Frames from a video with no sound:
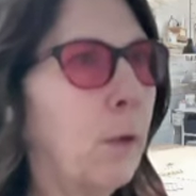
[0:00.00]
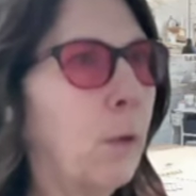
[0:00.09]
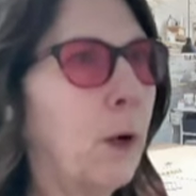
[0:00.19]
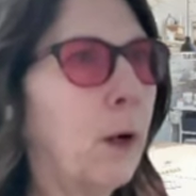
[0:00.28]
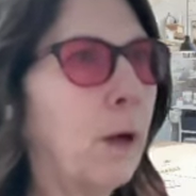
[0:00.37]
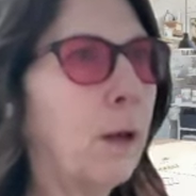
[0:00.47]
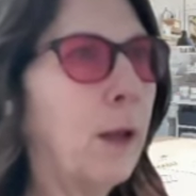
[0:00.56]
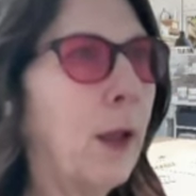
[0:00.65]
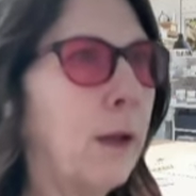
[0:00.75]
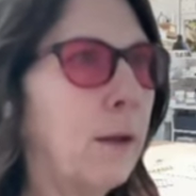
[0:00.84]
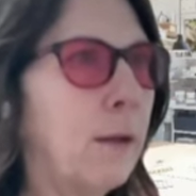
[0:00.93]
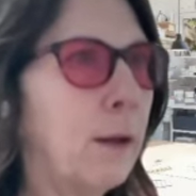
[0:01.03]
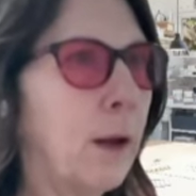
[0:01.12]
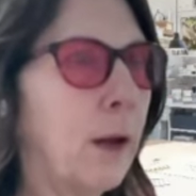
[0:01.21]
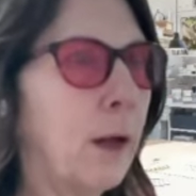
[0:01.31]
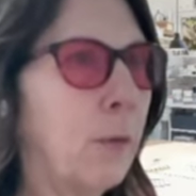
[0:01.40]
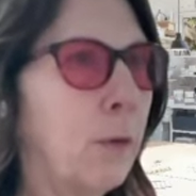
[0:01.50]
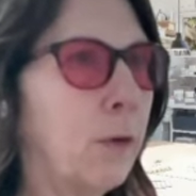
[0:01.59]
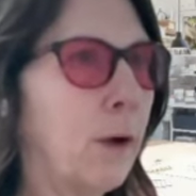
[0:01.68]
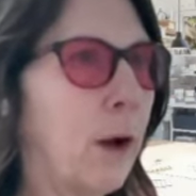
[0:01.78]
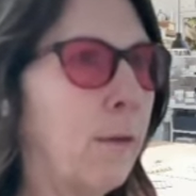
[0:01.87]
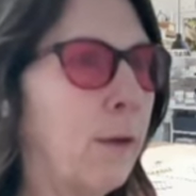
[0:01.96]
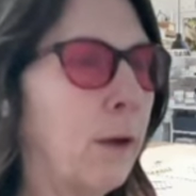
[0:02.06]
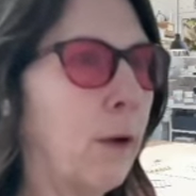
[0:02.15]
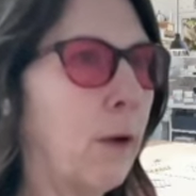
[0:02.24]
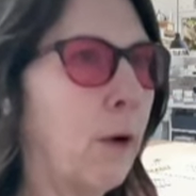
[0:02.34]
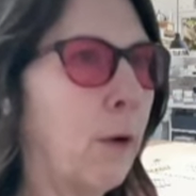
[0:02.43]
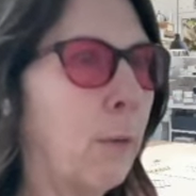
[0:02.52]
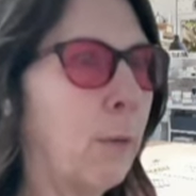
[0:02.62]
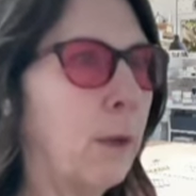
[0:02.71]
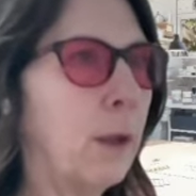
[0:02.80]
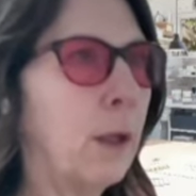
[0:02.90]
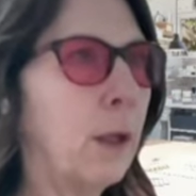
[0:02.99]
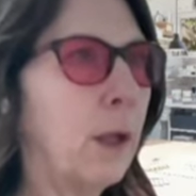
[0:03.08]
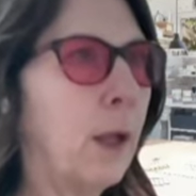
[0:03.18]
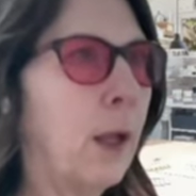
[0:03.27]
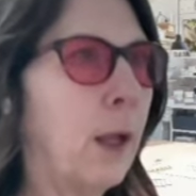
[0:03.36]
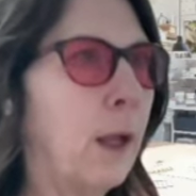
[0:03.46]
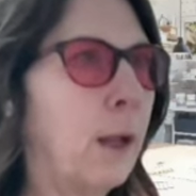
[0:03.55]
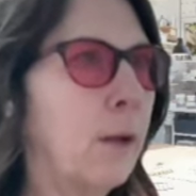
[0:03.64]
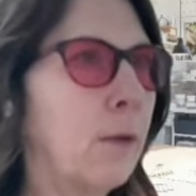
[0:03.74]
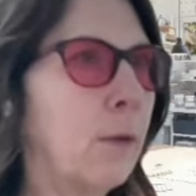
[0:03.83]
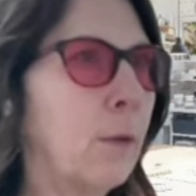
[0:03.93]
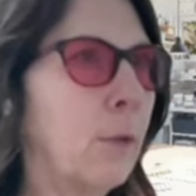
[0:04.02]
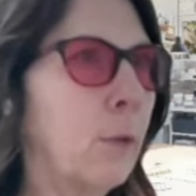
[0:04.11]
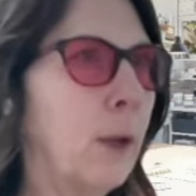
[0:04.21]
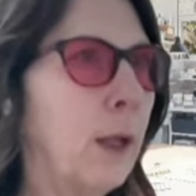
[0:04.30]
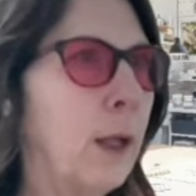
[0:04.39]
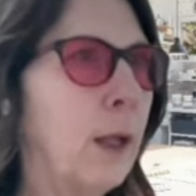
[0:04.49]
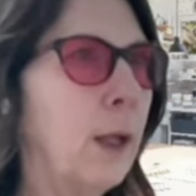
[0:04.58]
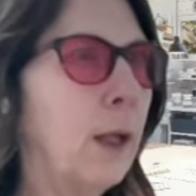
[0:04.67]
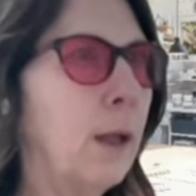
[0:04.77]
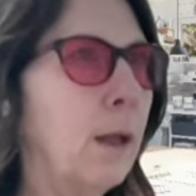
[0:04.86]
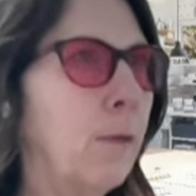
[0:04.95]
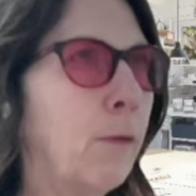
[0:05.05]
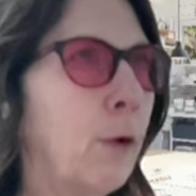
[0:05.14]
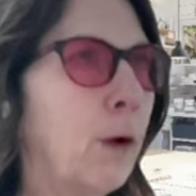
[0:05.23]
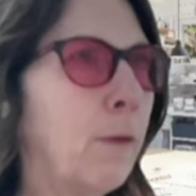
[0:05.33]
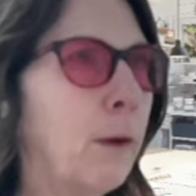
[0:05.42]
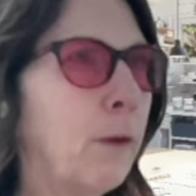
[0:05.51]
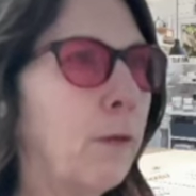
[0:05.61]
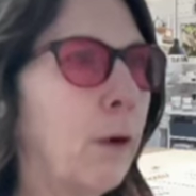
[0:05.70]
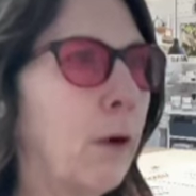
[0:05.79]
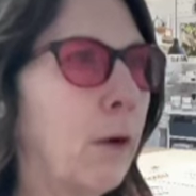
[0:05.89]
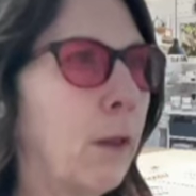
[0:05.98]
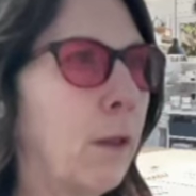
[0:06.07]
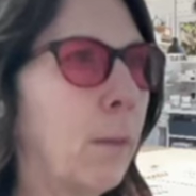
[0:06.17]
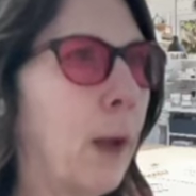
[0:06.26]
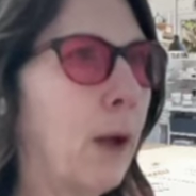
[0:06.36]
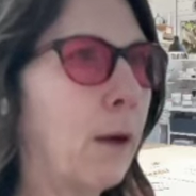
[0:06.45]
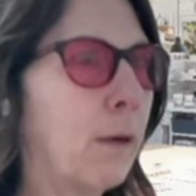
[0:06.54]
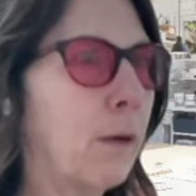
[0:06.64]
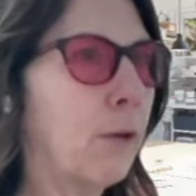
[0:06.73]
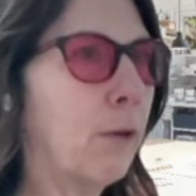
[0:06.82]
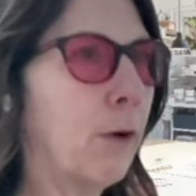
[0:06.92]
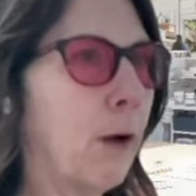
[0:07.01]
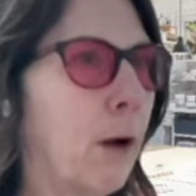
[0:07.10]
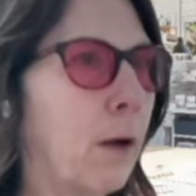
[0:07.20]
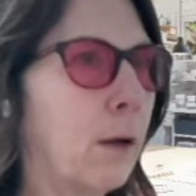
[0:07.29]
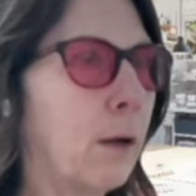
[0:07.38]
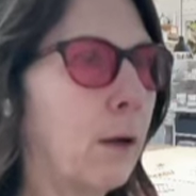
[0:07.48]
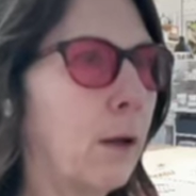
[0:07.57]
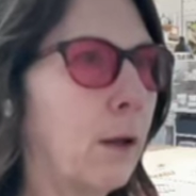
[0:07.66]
Well, end of the night, we're driving home, and four of us rode in the back of the truck.